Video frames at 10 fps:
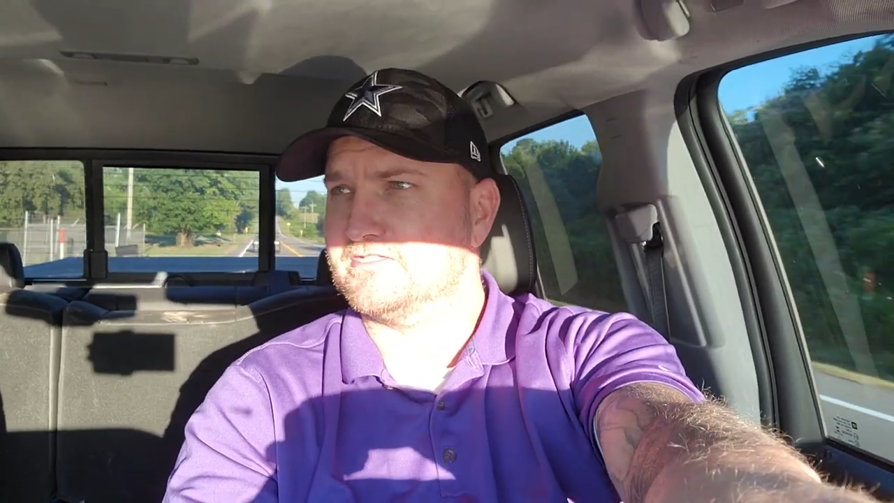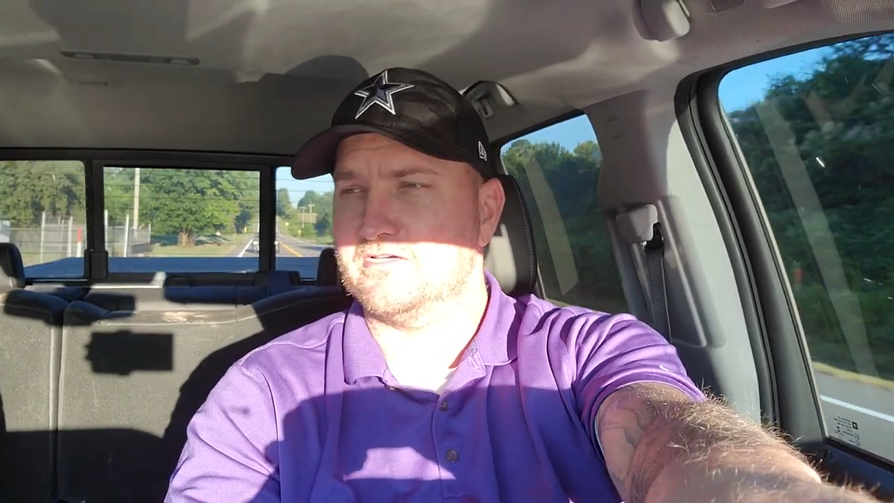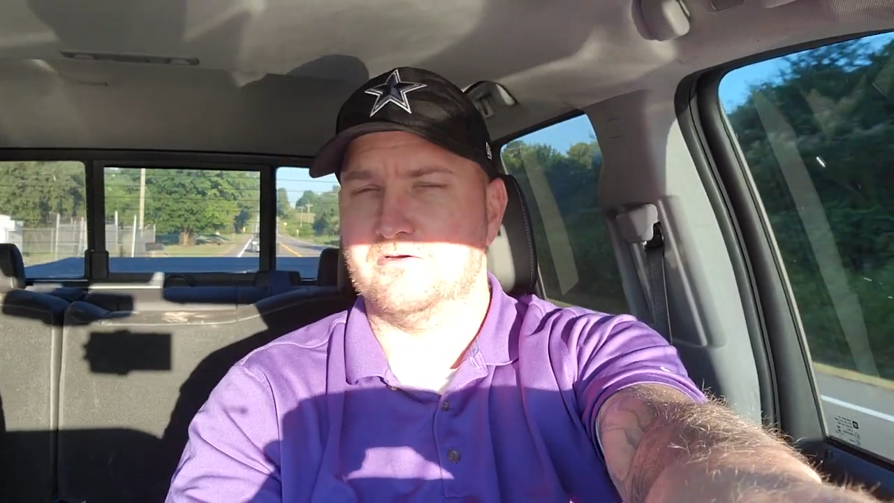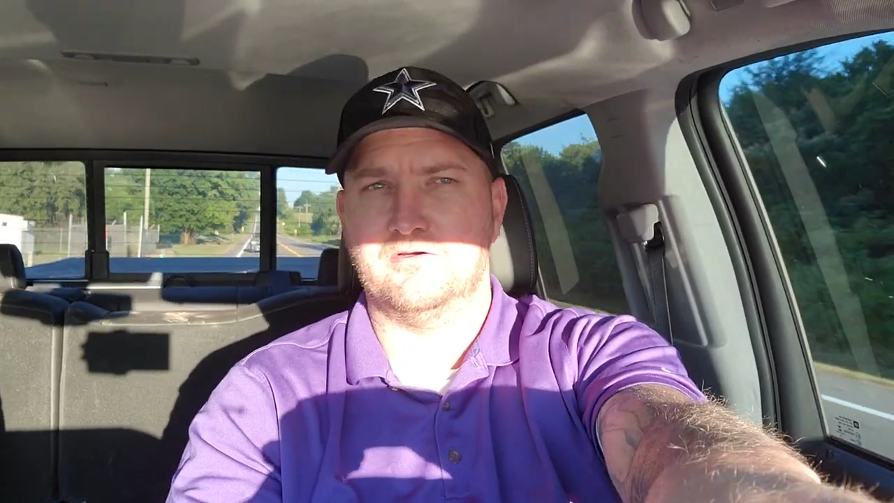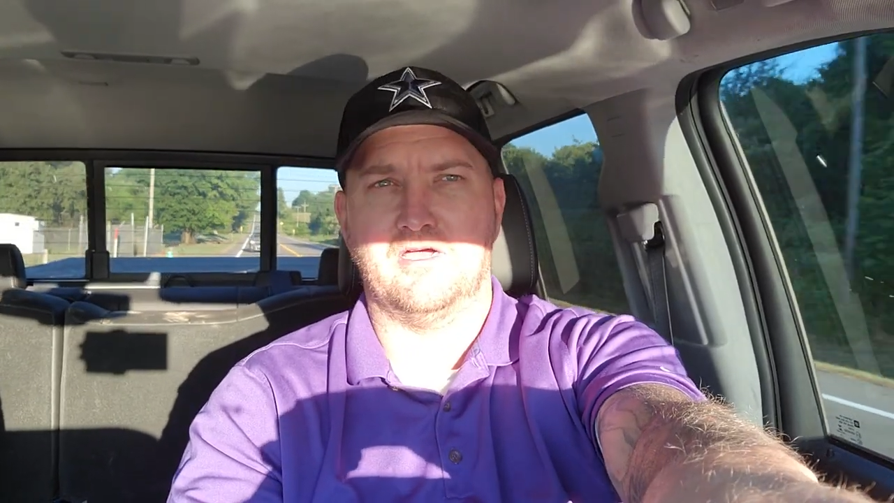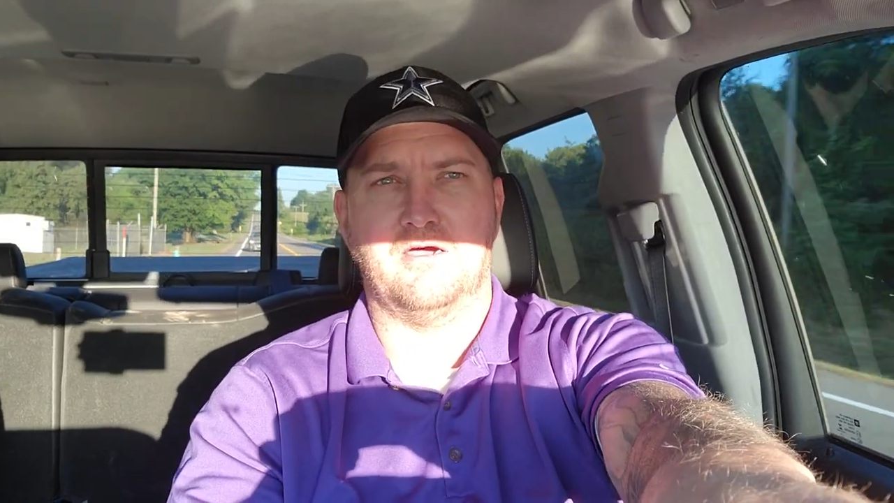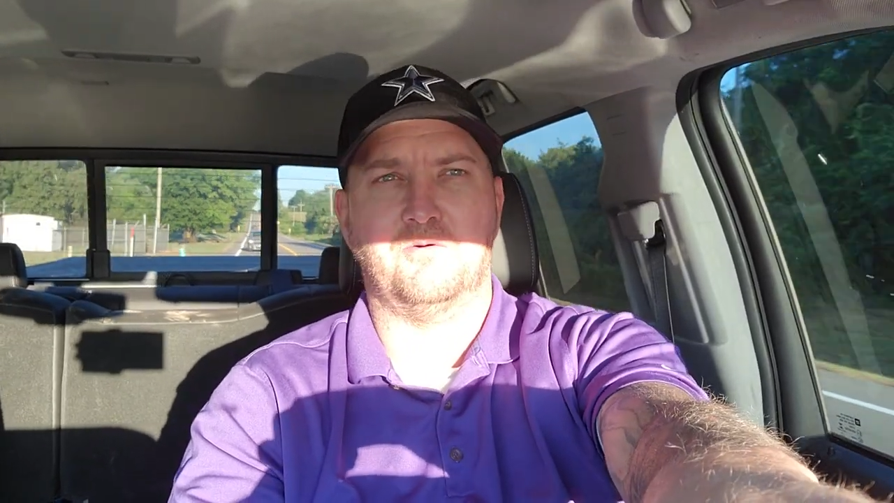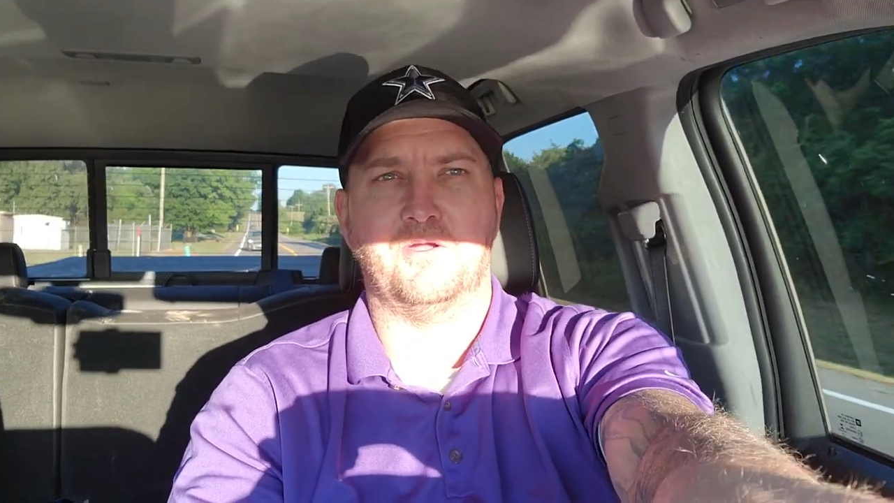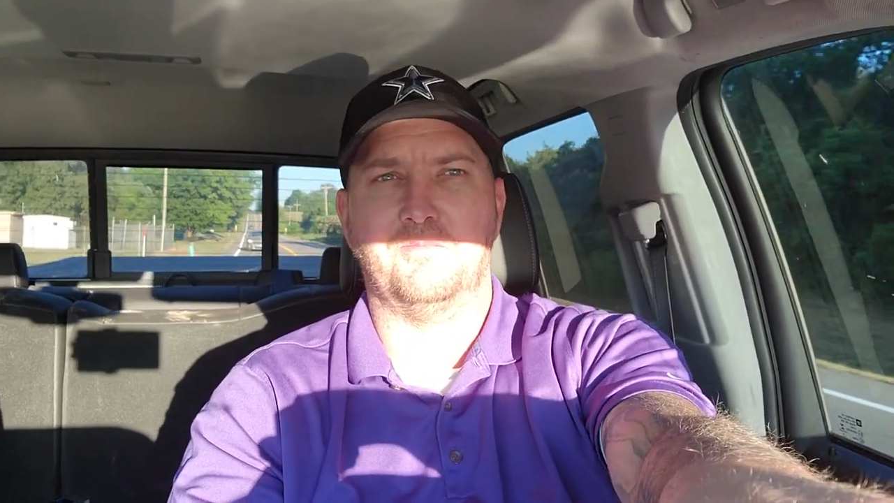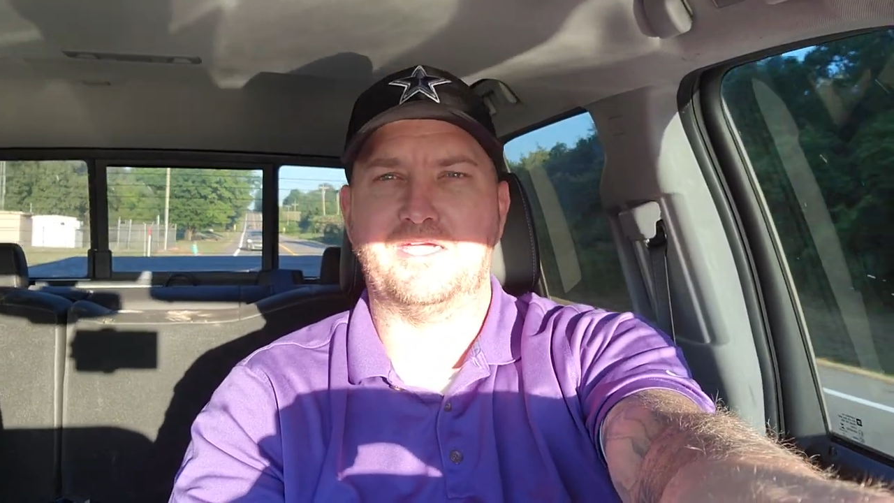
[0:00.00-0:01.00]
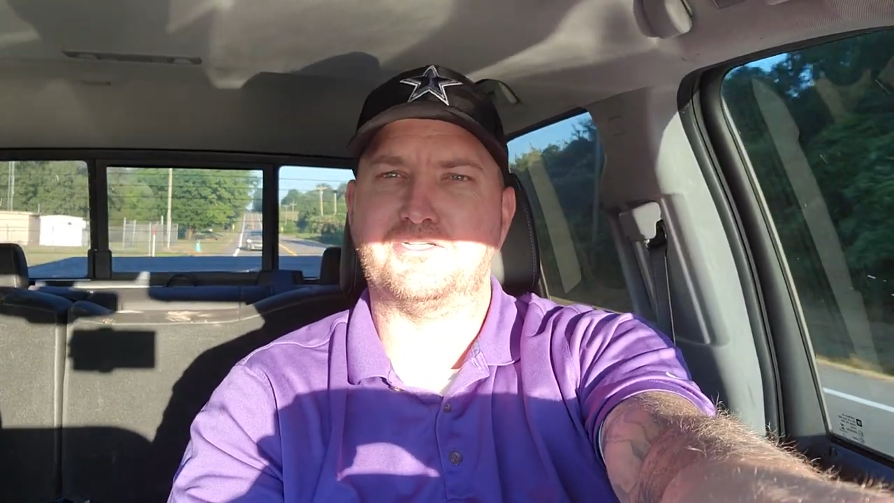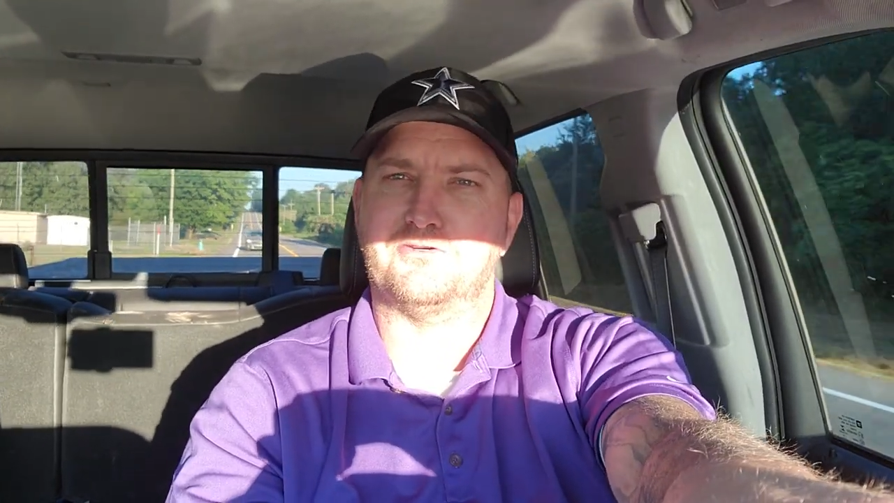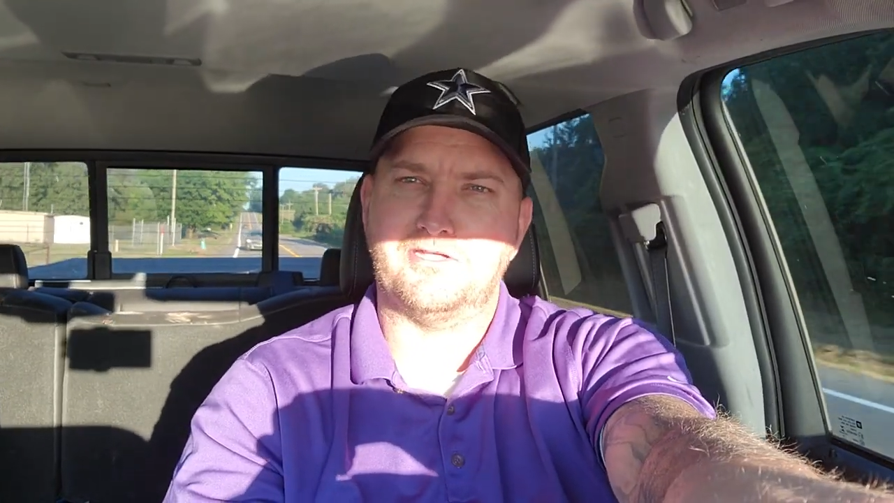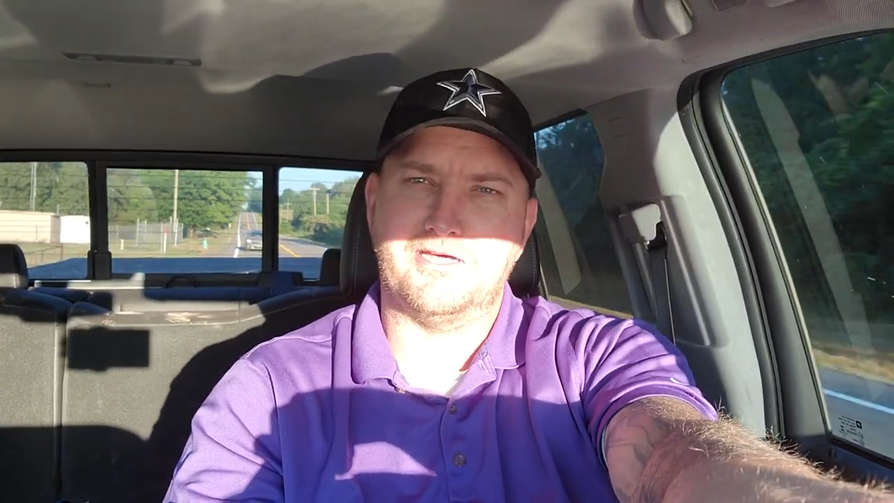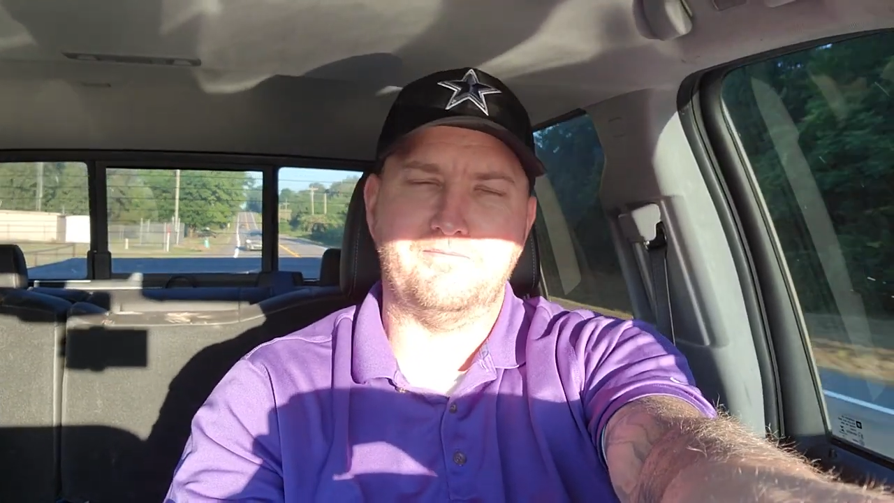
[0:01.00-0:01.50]
So I want to make
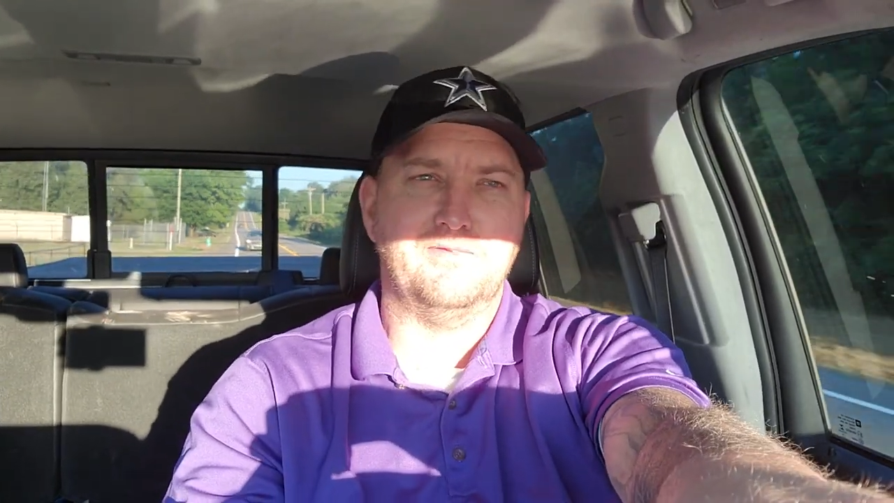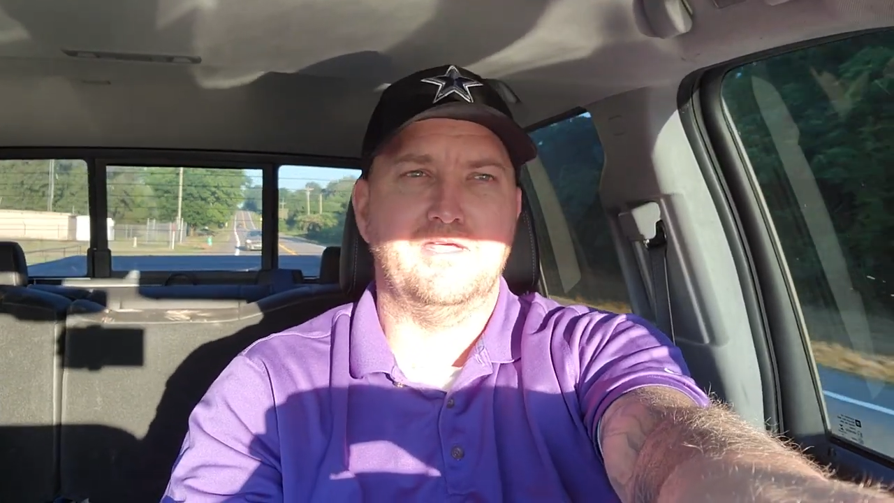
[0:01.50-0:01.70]
sure that